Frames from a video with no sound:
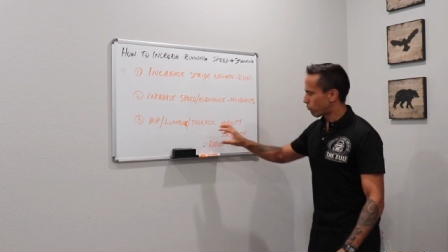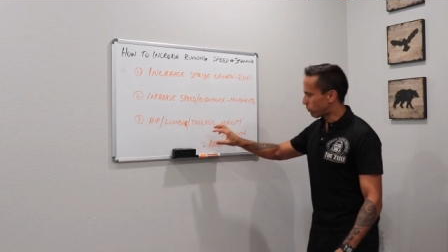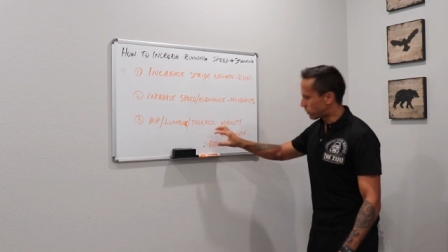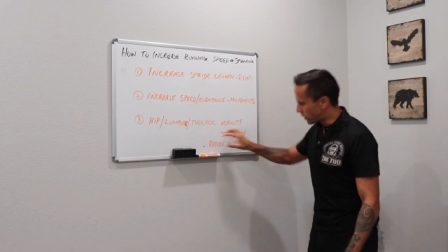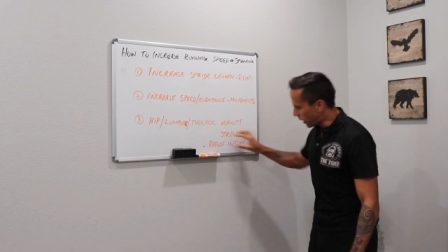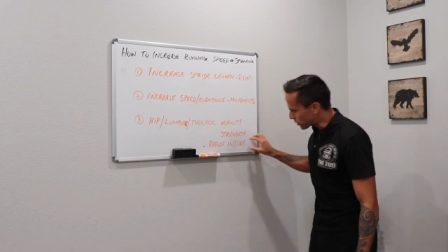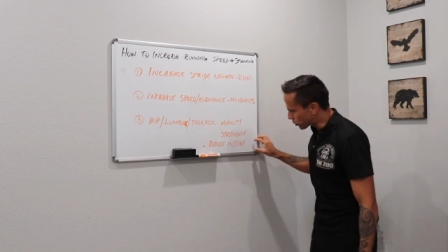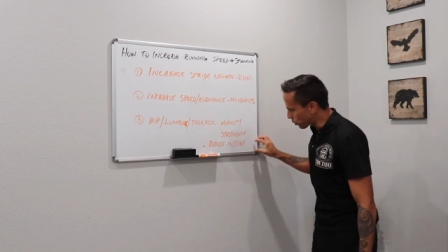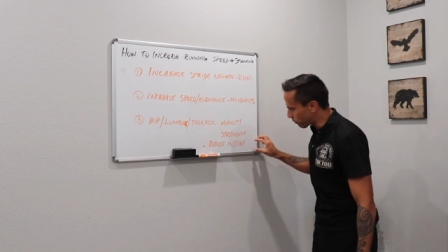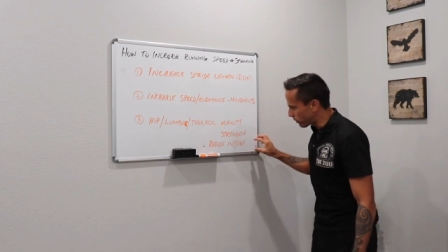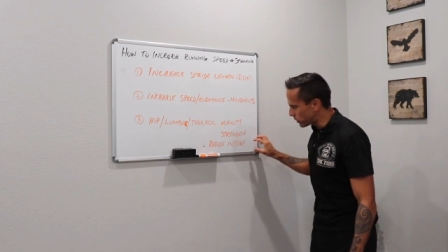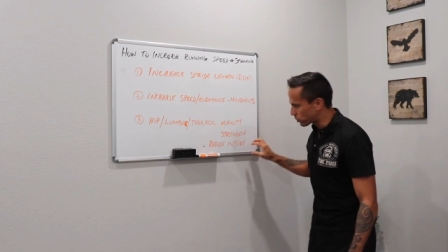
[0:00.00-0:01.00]

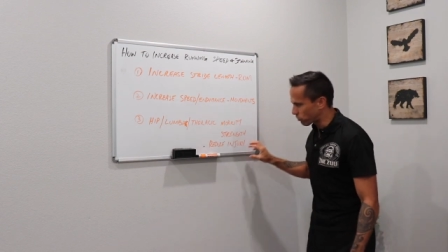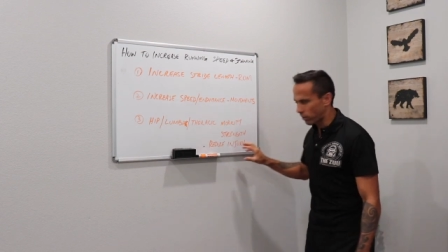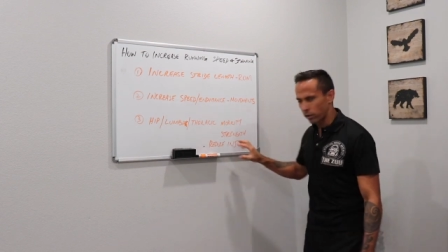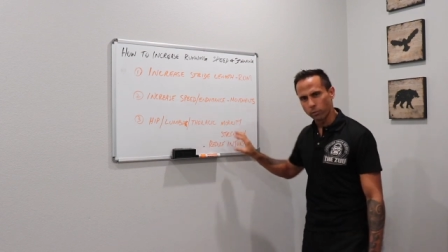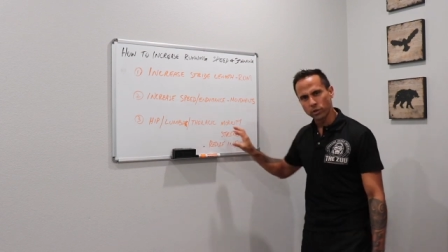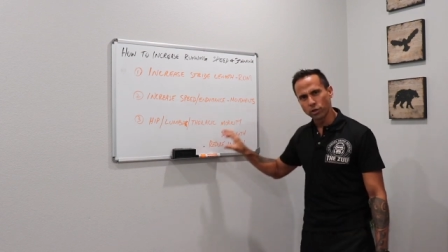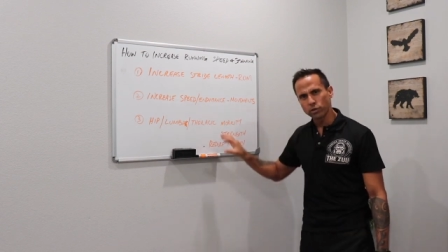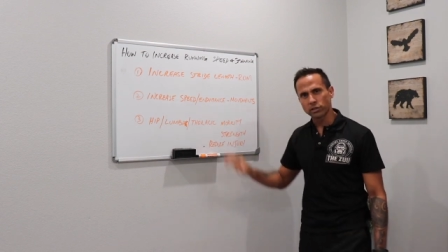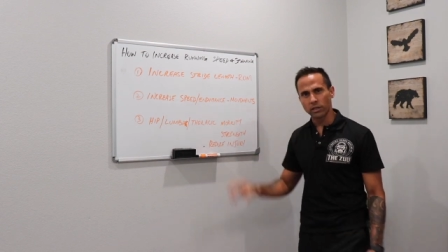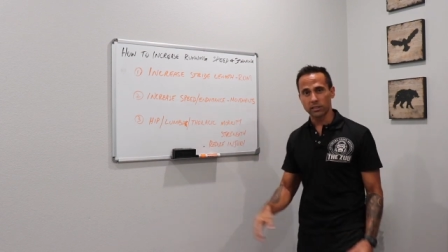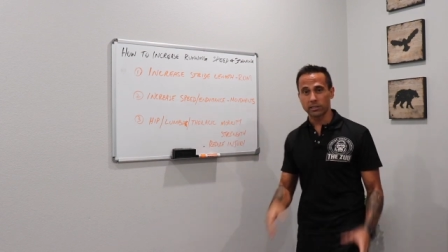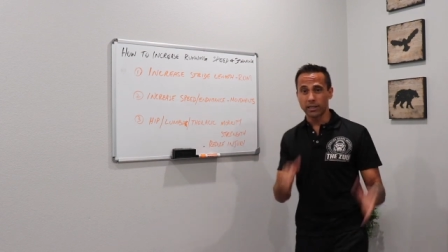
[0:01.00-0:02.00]
reduction of injury. We use
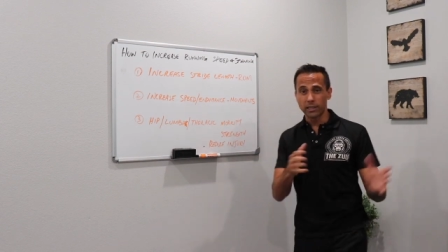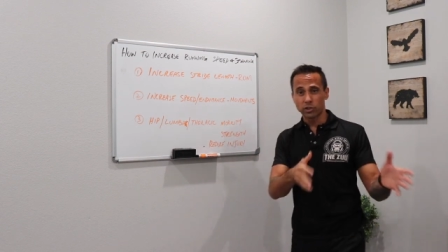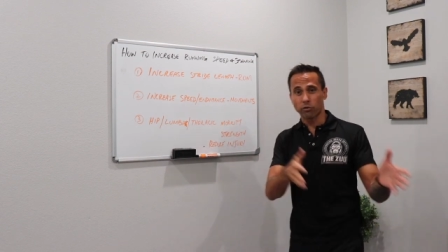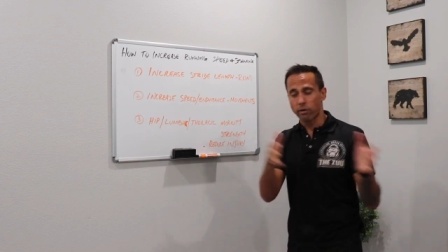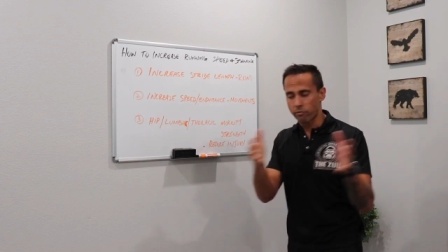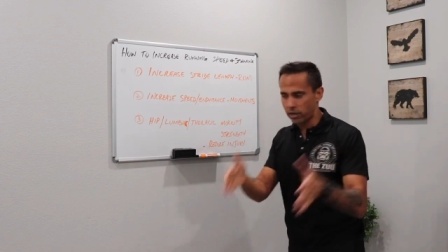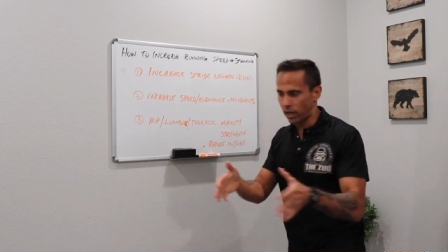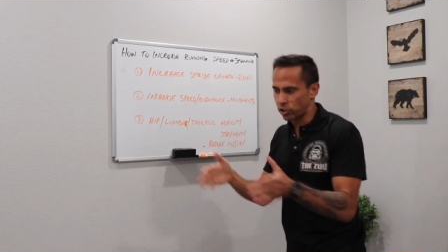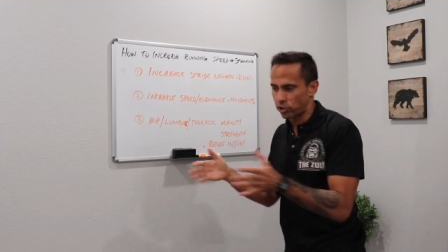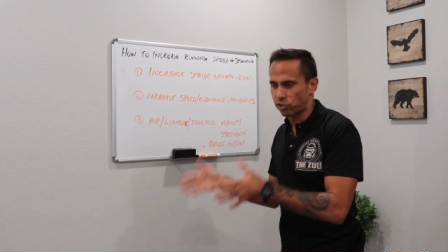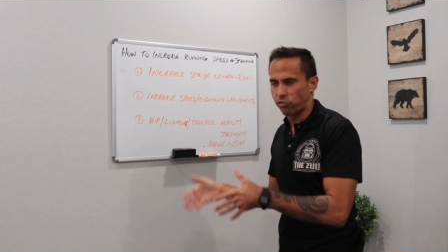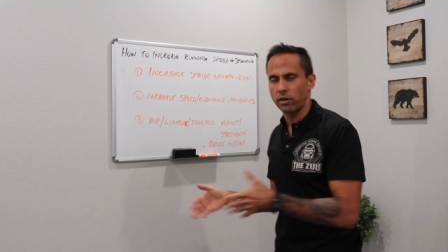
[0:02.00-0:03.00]
it as an injury
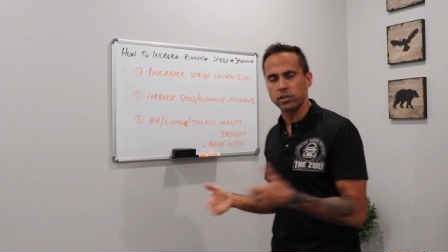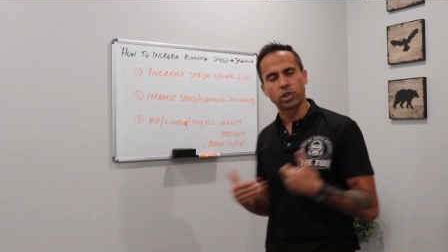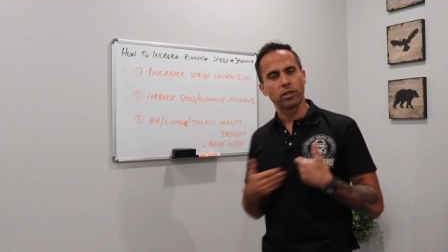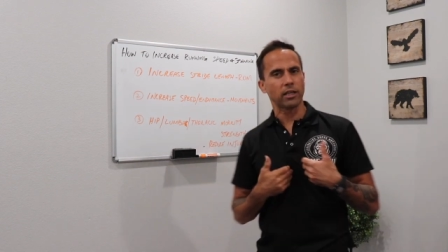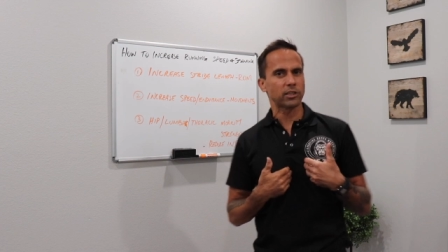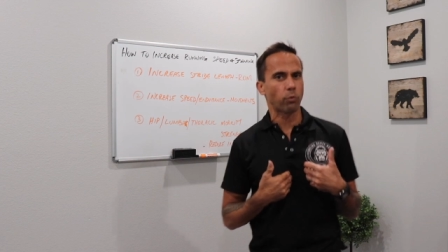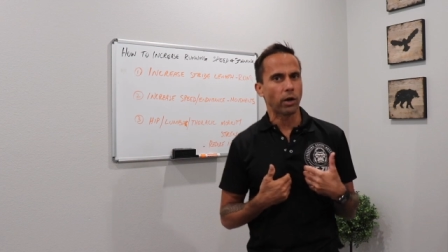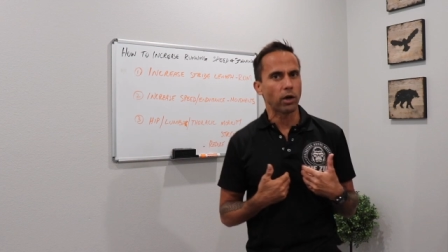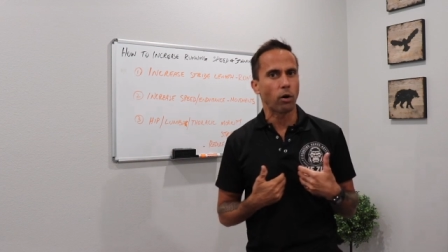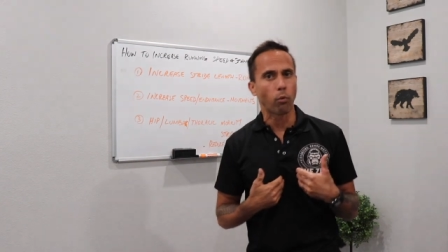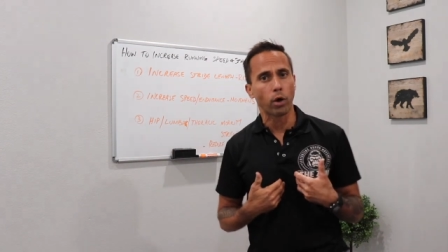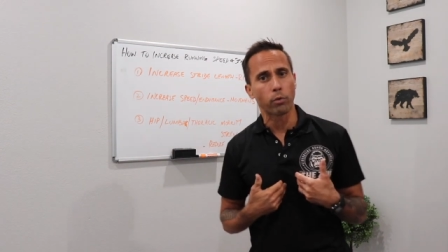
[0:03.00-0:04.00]
reduction strategy. That's the way
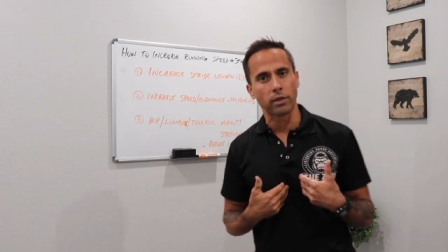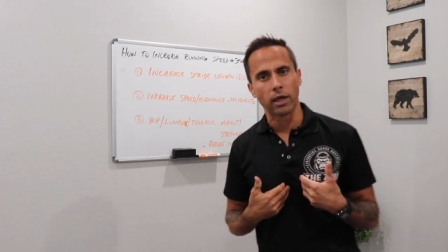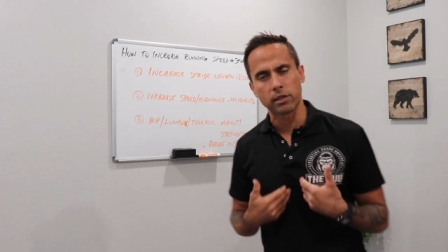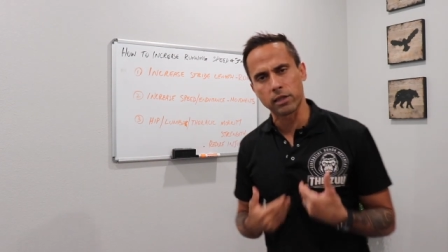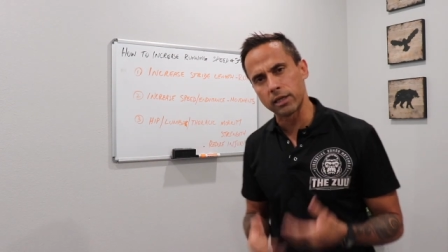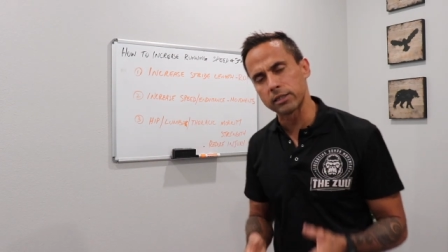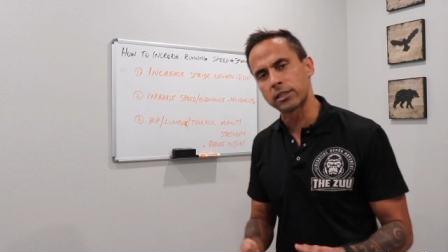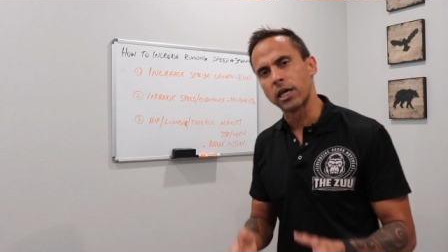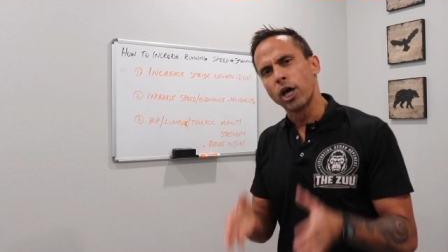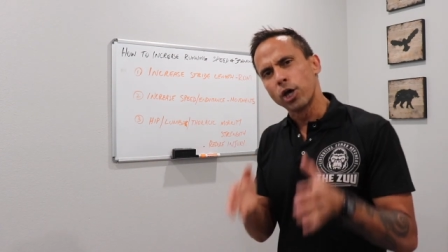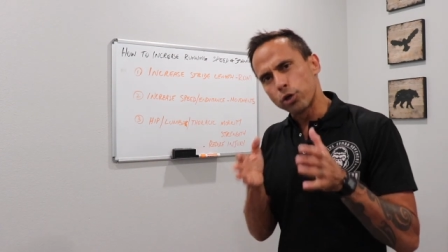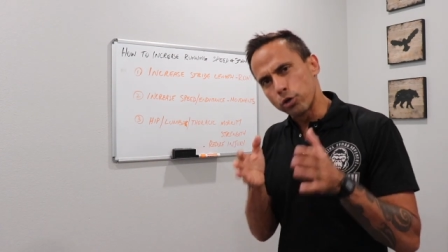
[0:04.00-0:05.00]
I work with athletes.
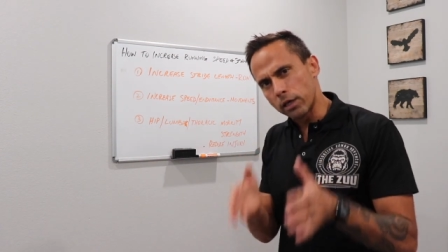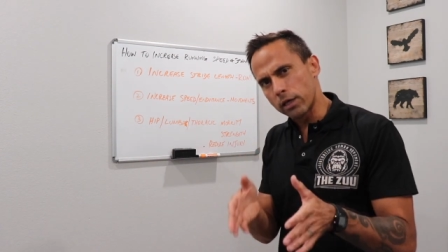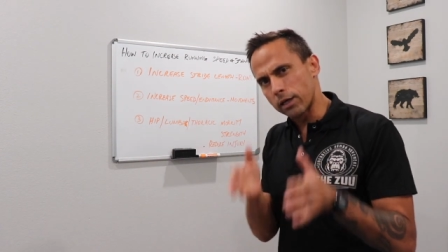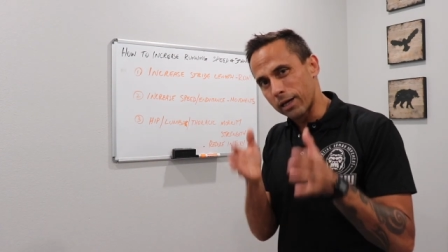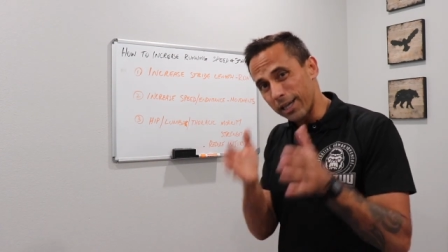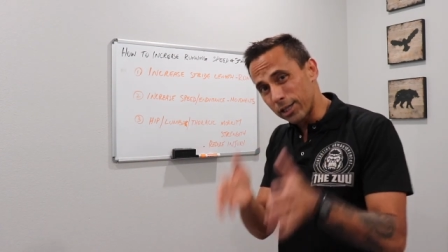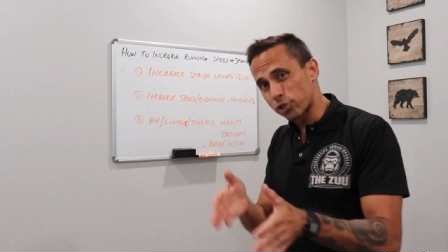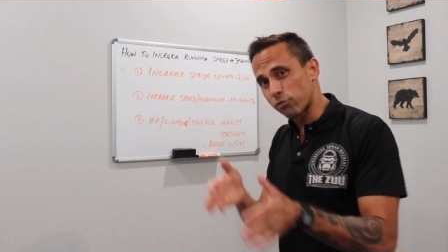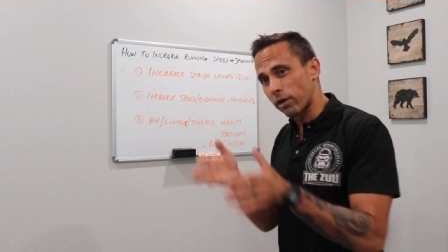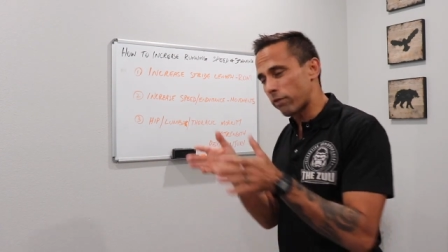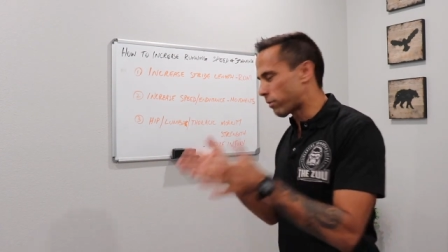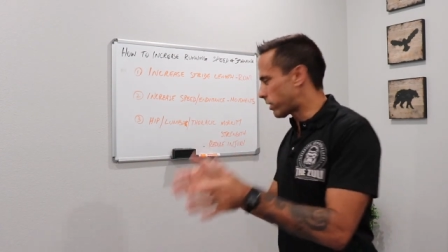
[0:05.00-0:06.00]
You need an
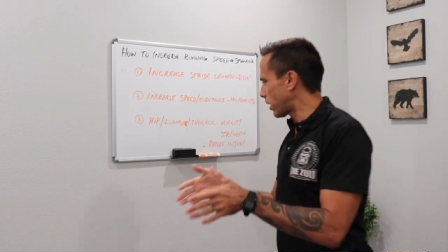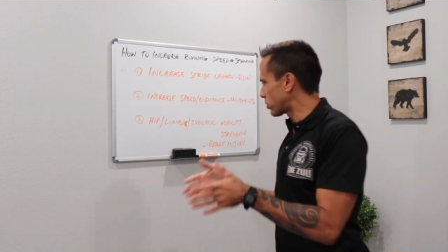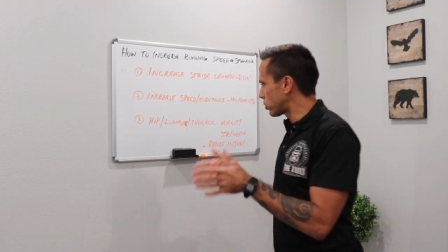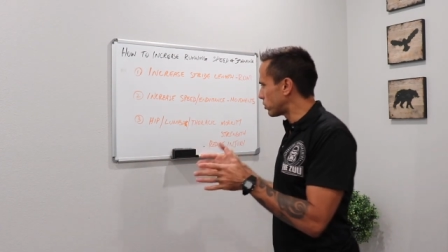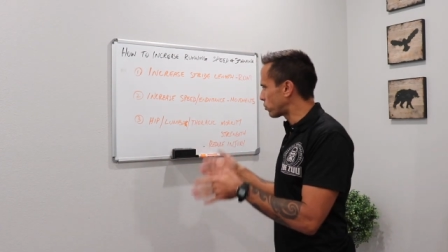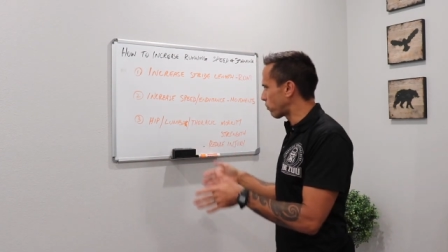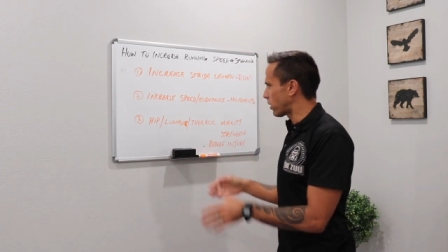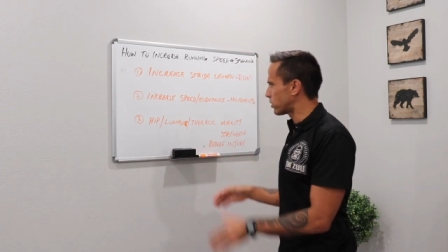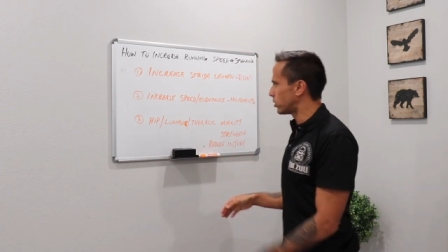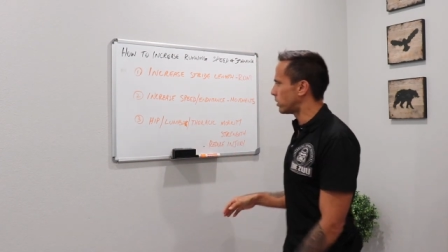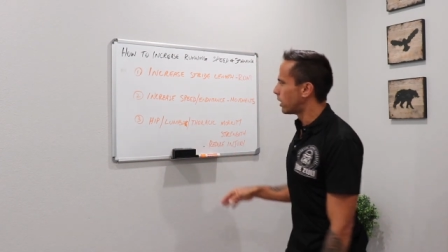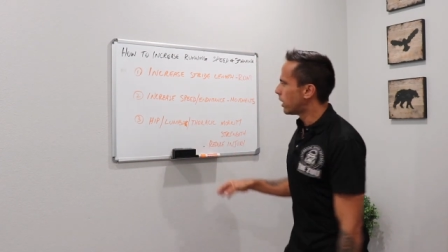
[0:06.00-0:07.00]
injury reduction
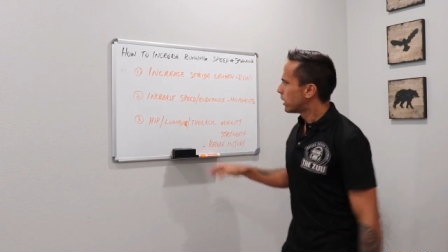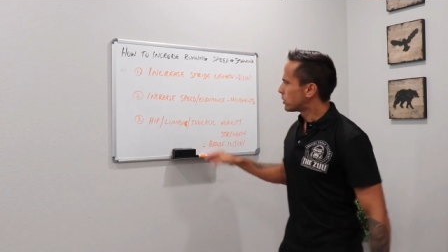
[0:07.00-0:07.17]
strategy.